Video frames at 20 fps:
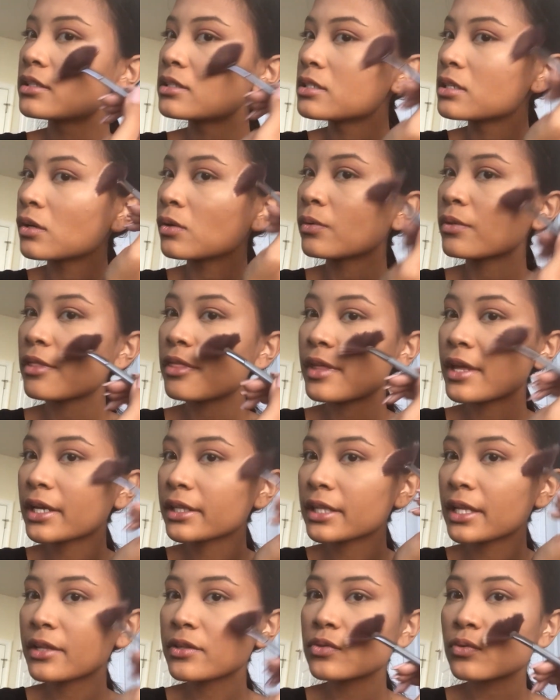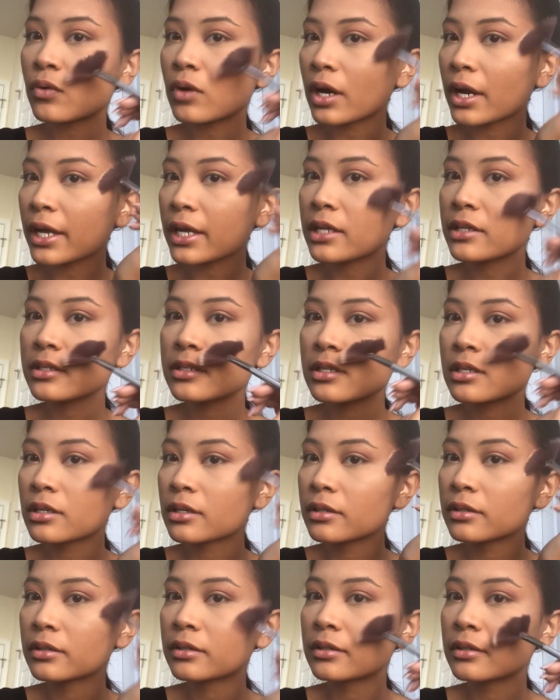don't think that's right.
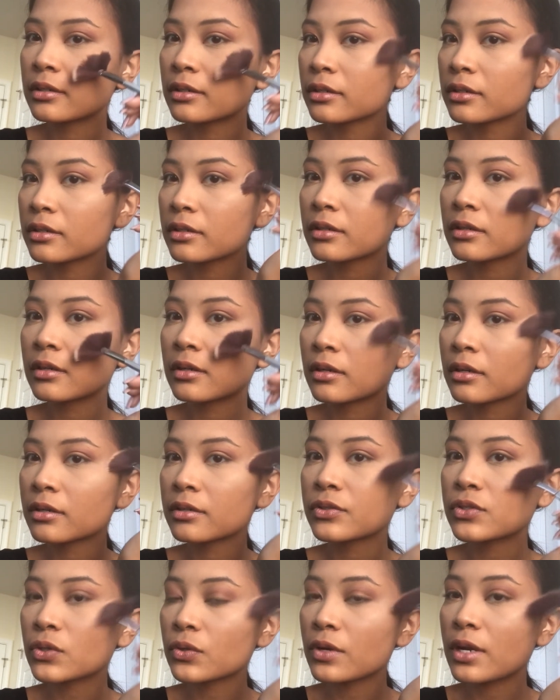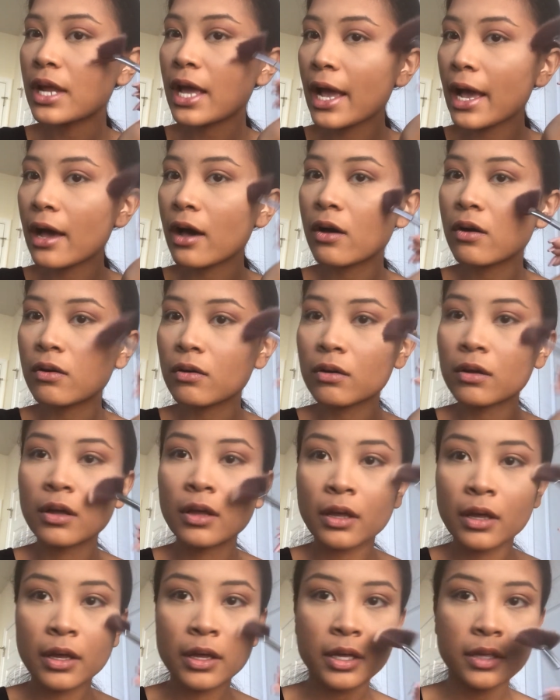So now
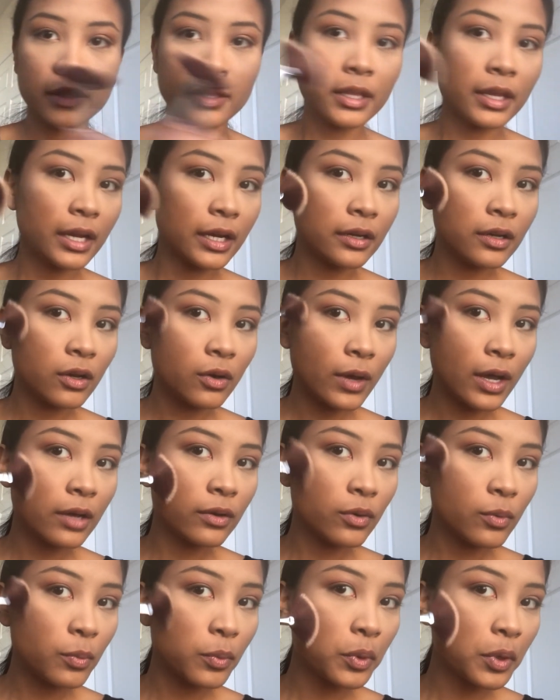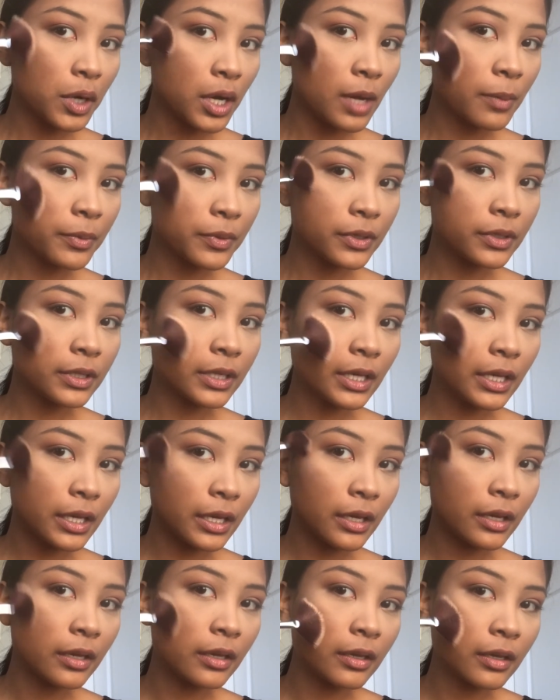that I know how to
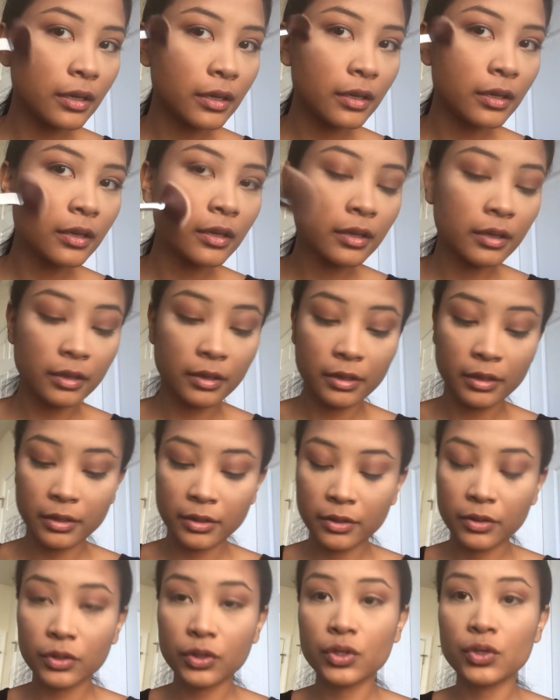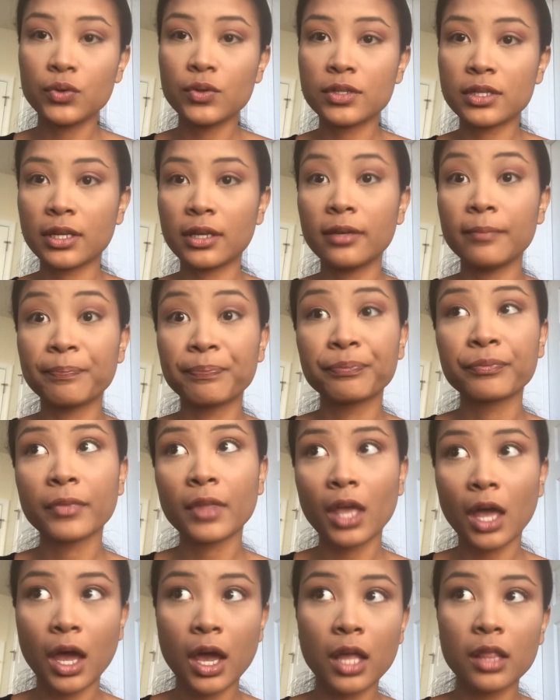properly use it,
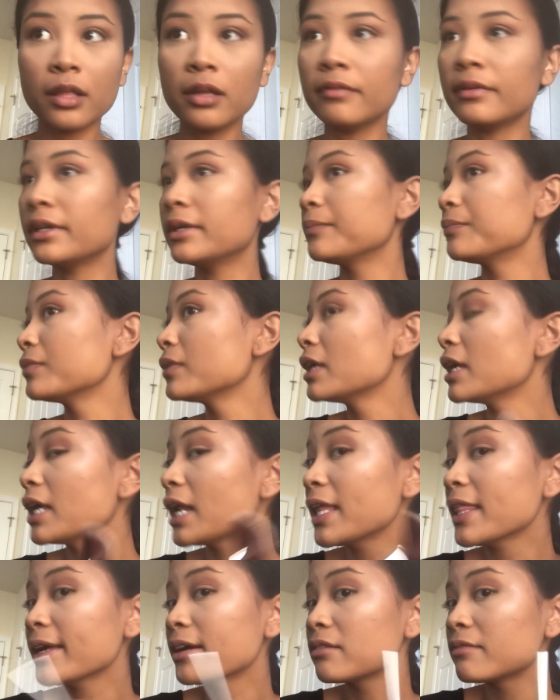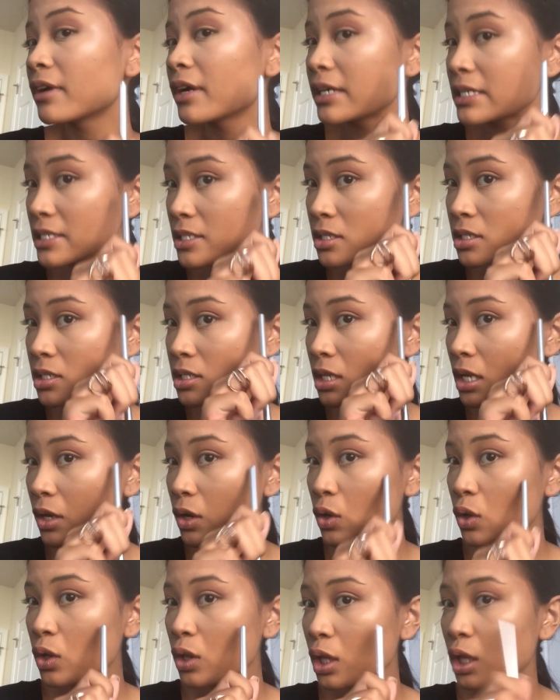I love it. And I like a very
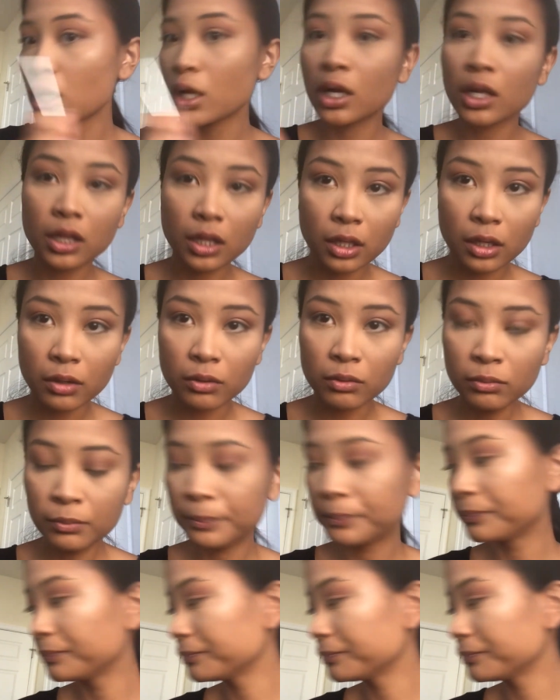subtle glow.